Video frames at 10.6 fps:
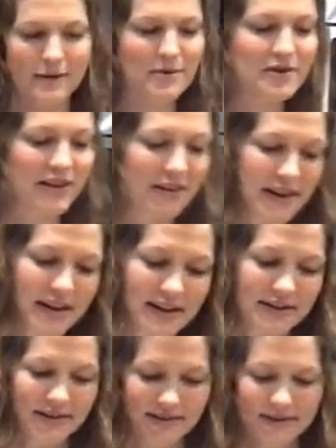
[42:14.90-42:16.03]
using
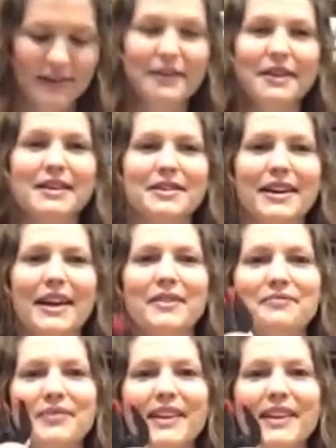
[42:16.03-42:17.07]
these little things right now.